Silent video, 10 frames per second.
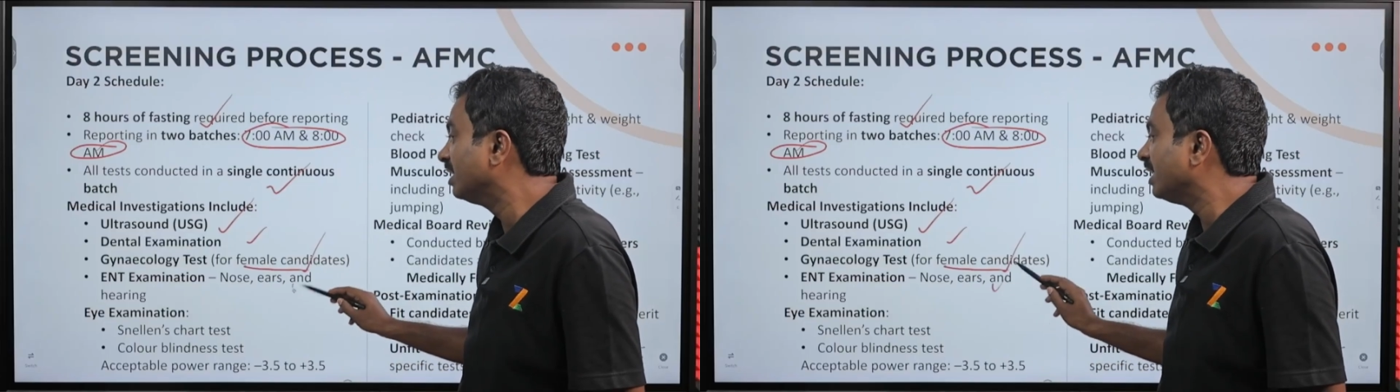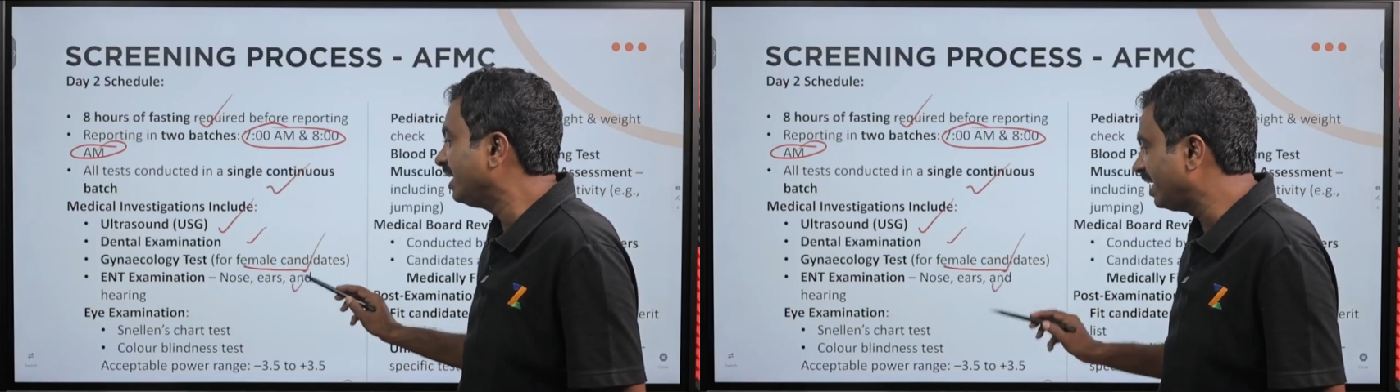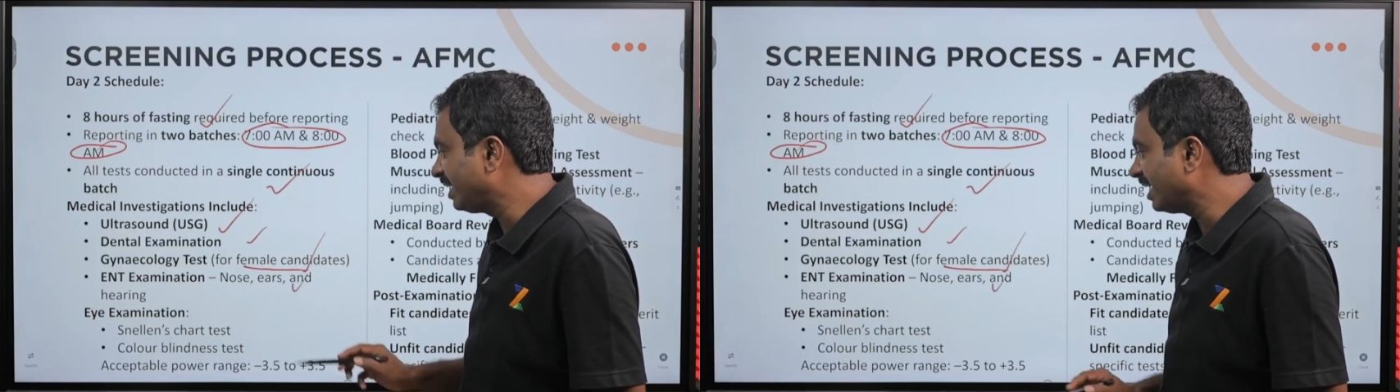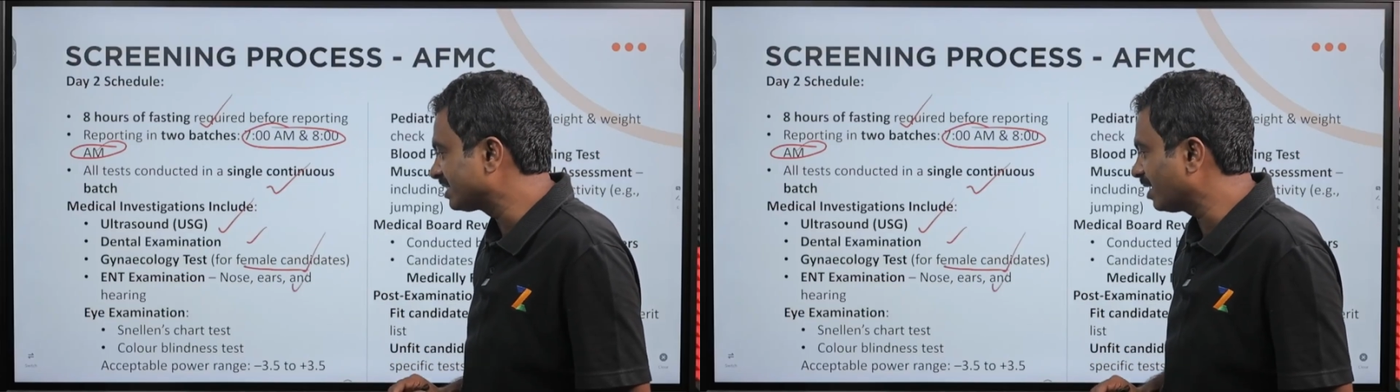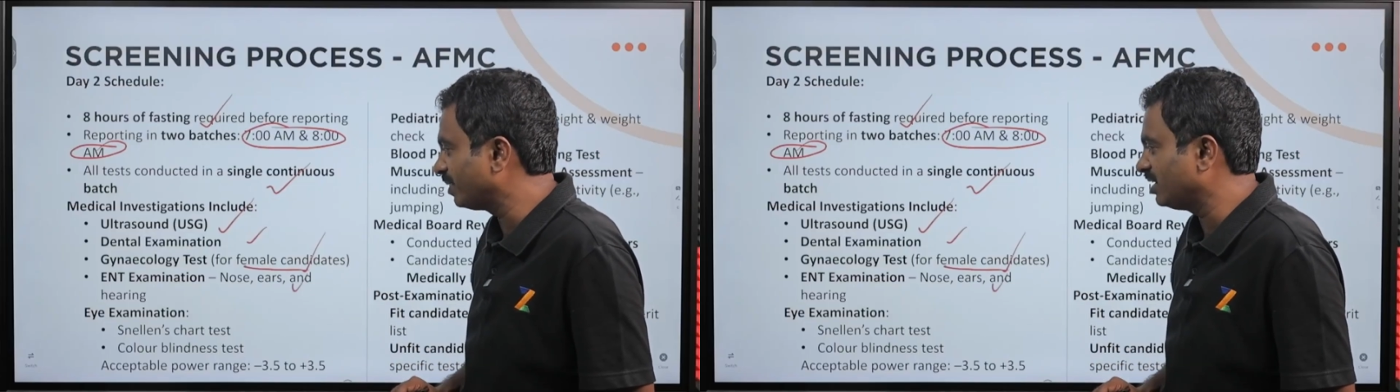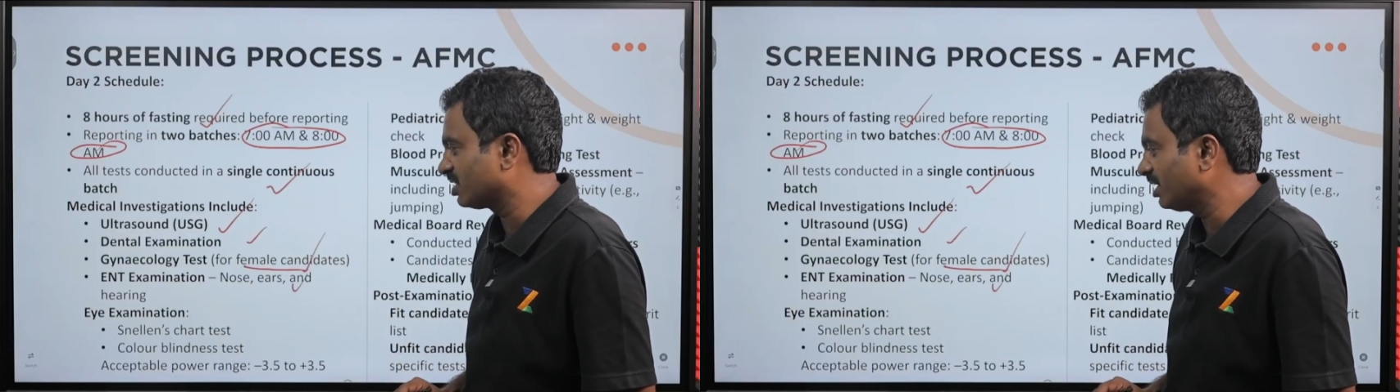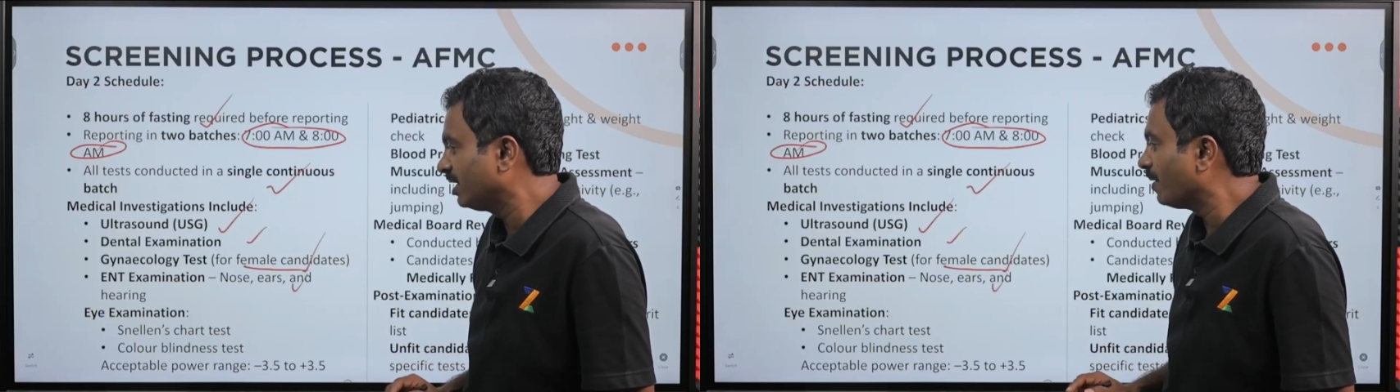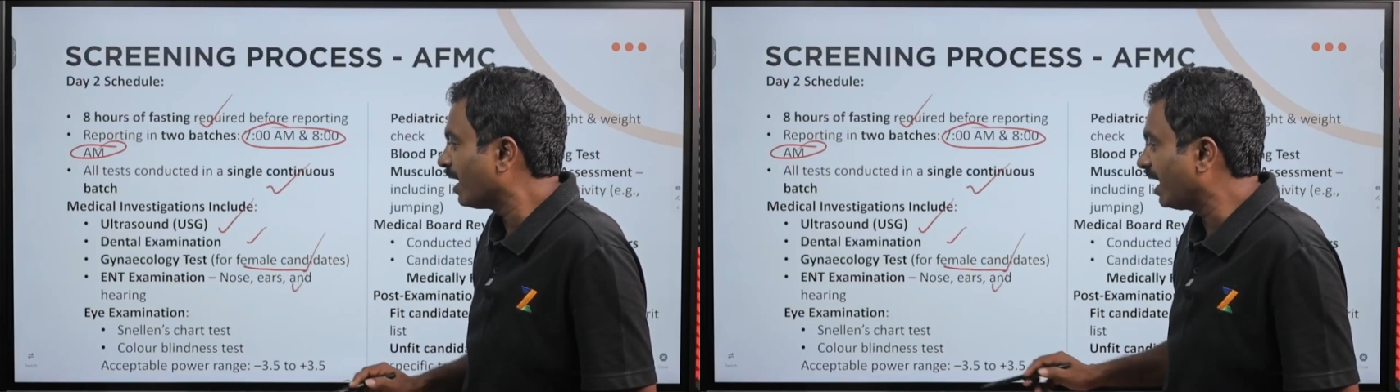ENT examination,
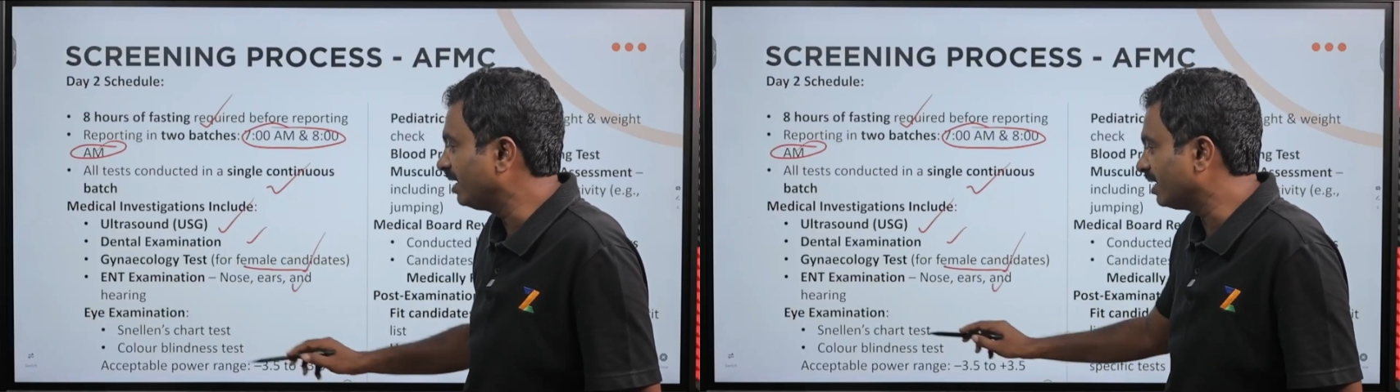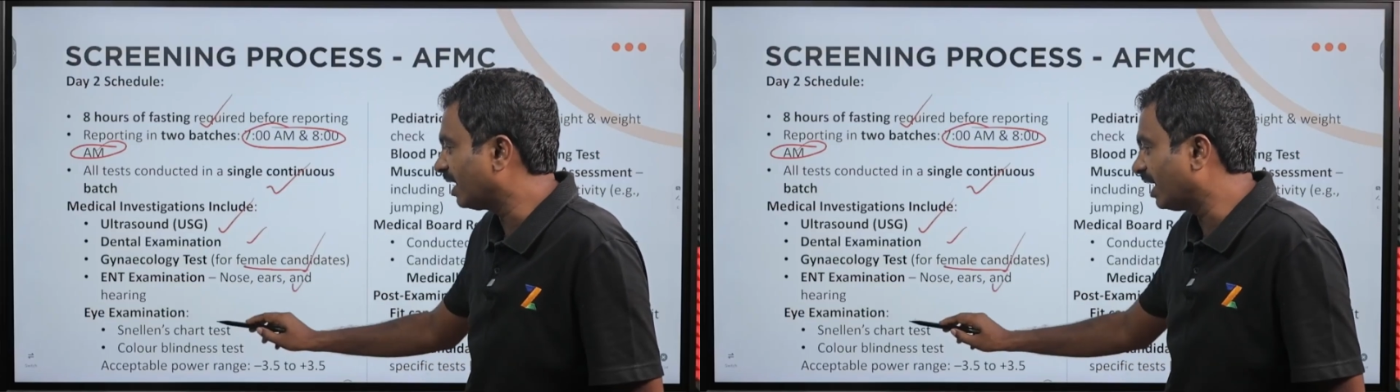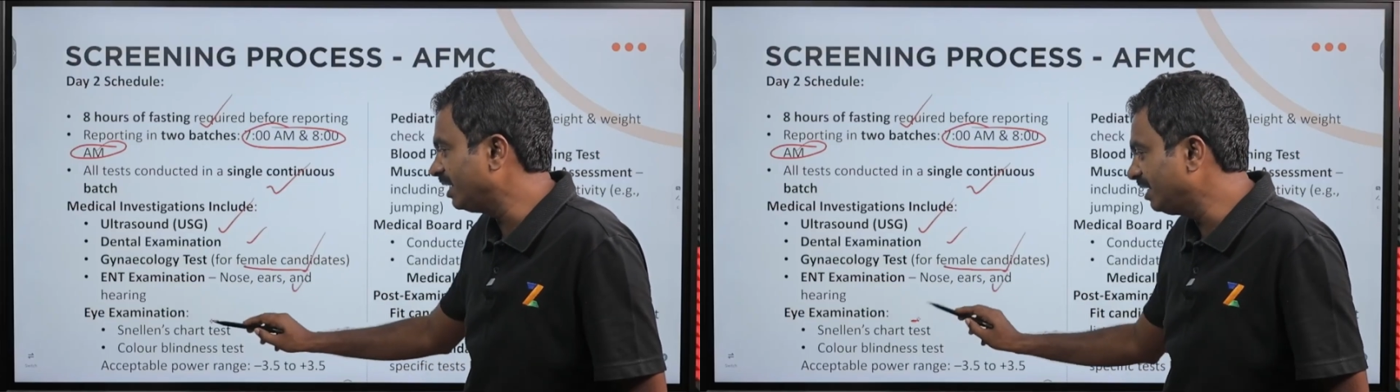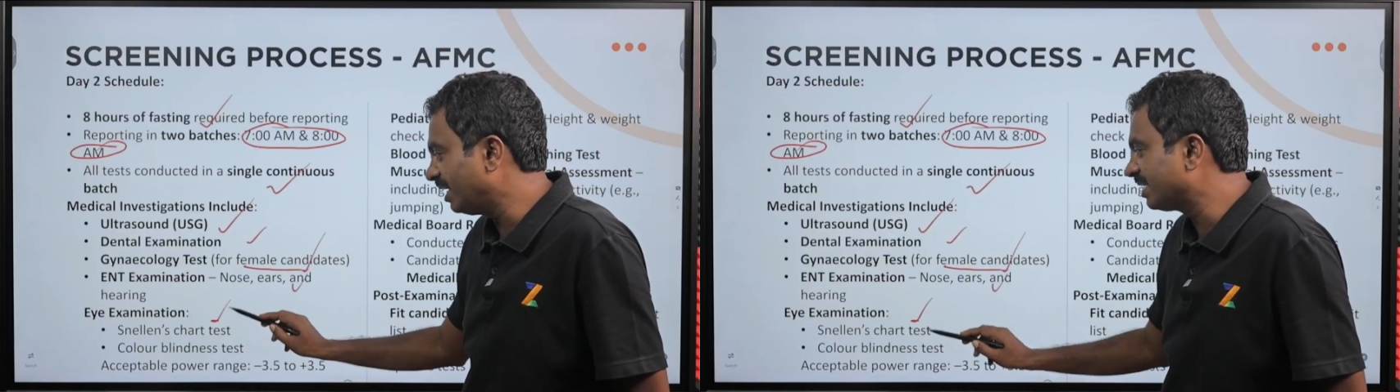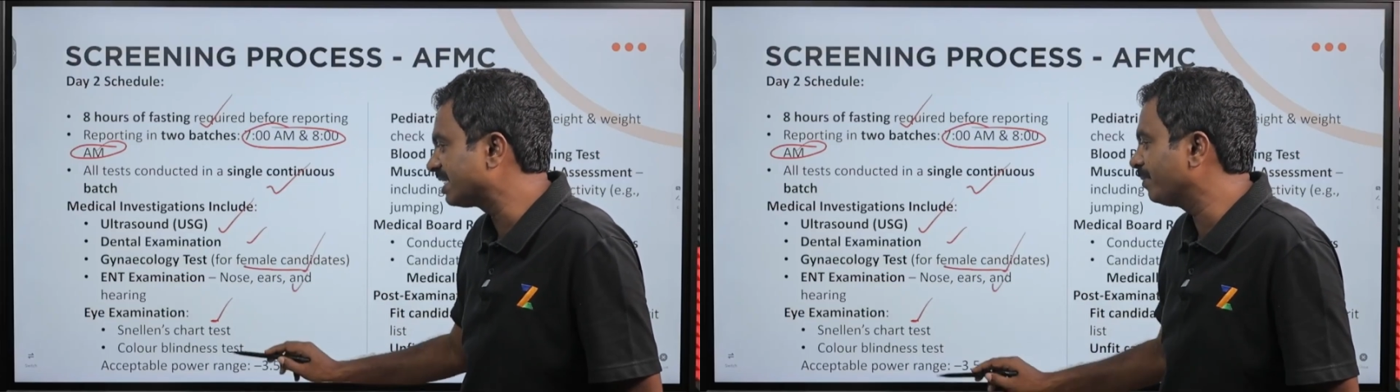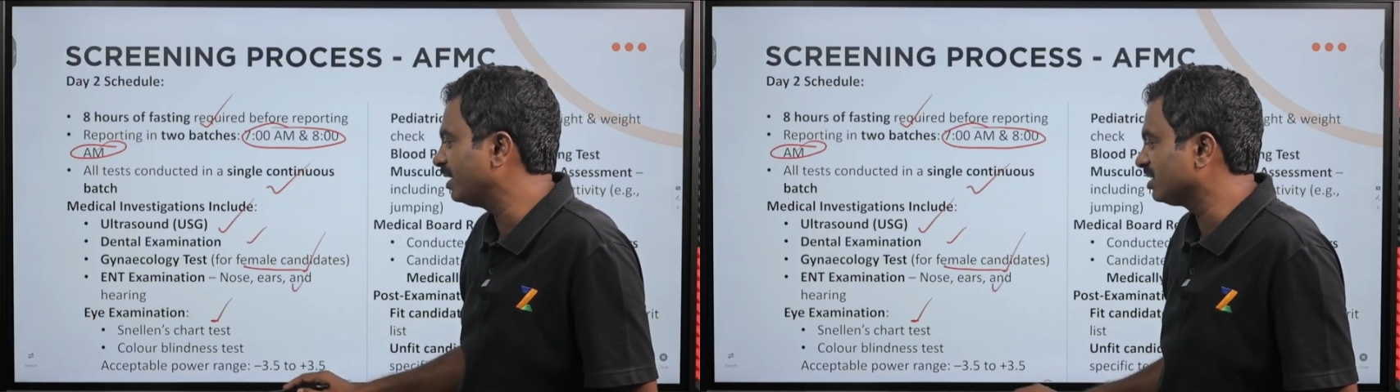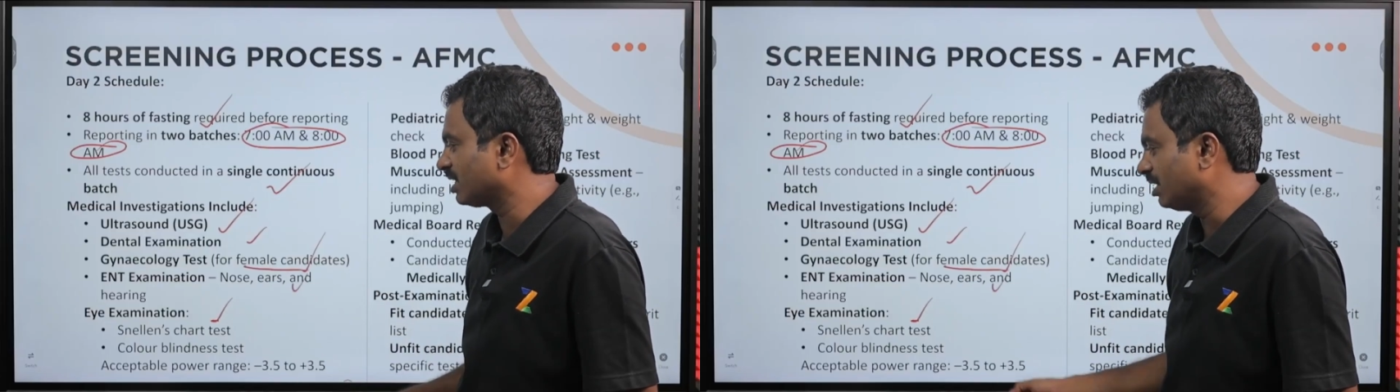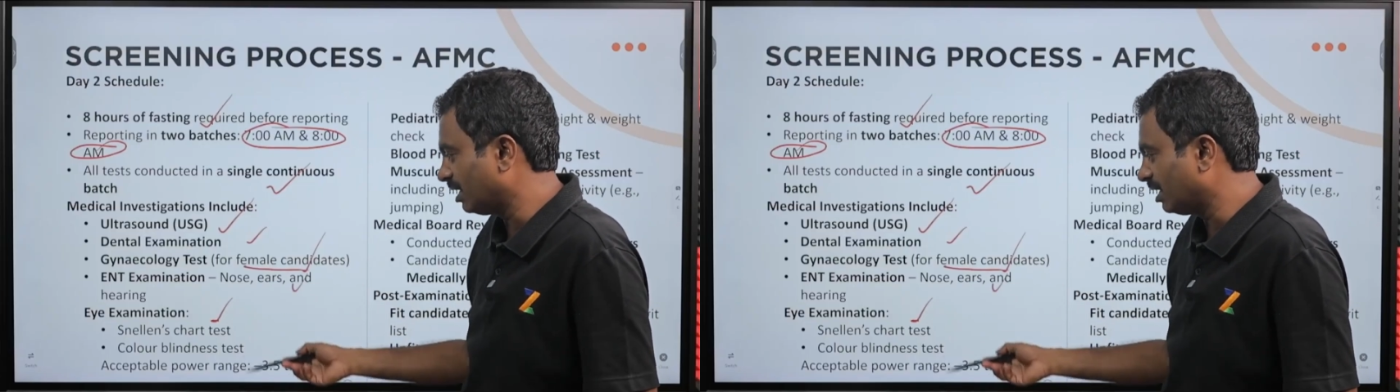and eye examination,